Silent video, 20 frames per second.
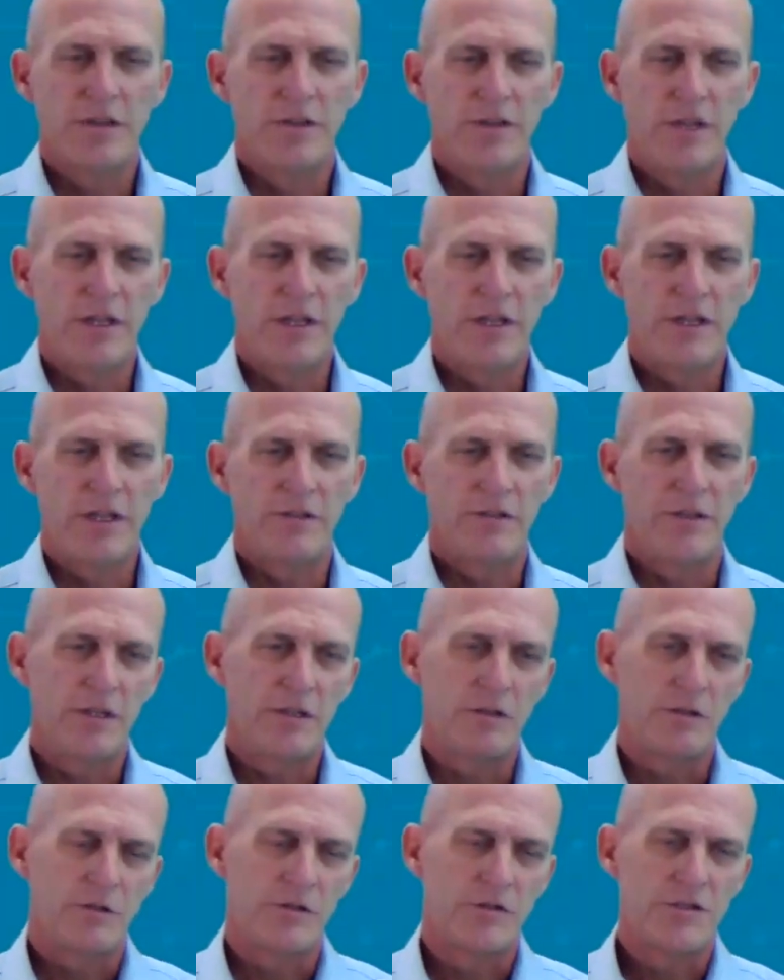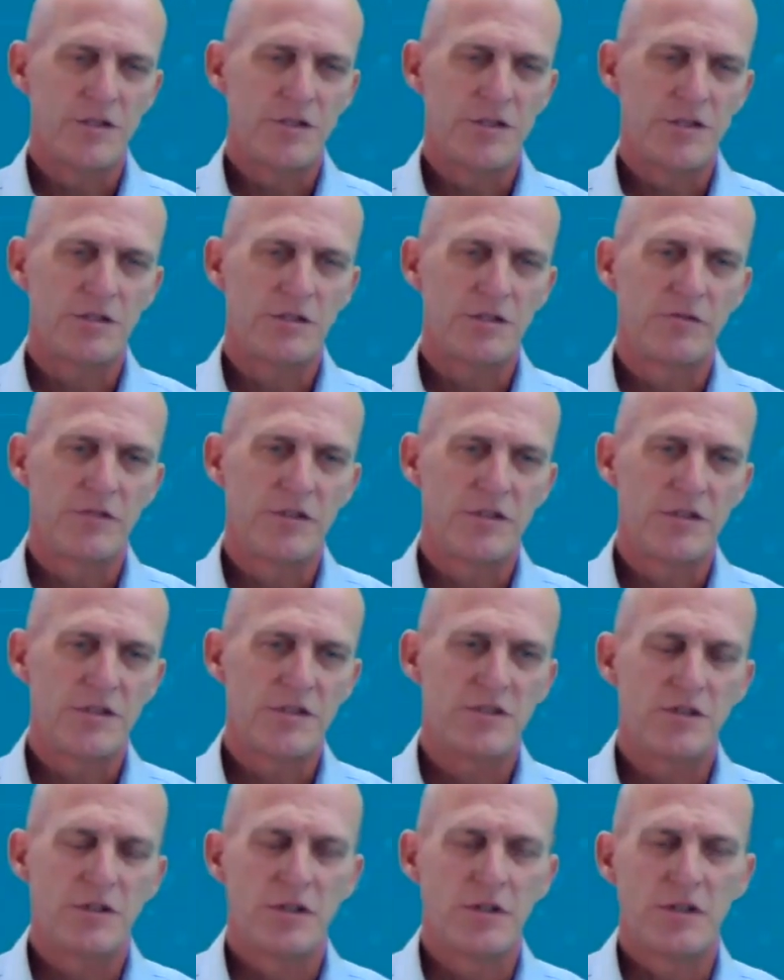They consist of
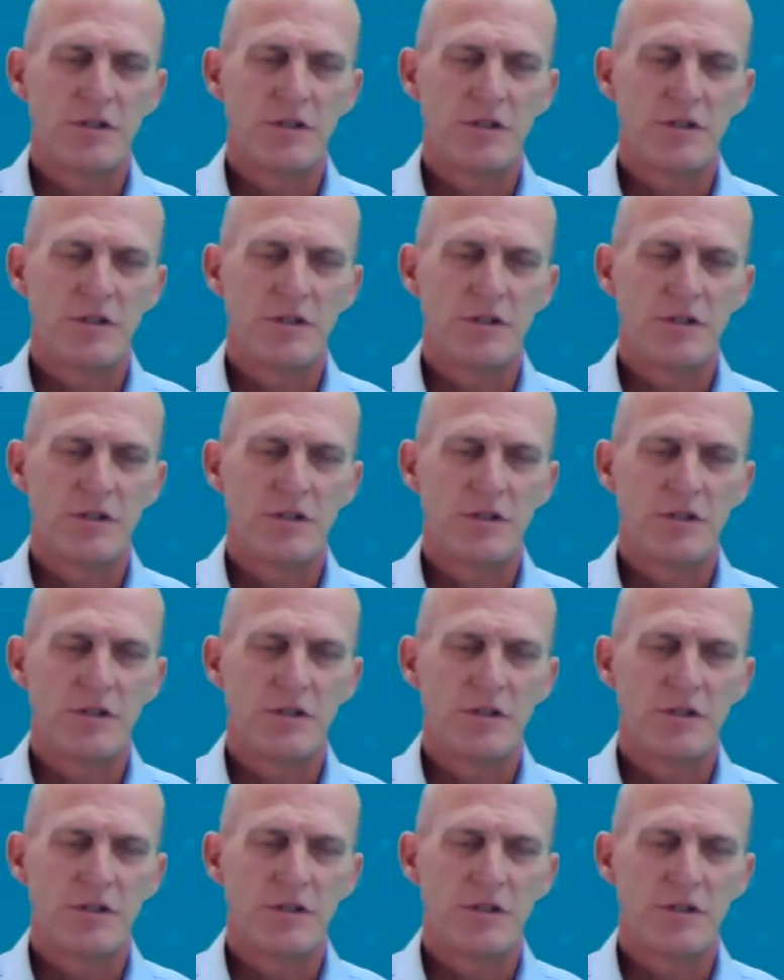these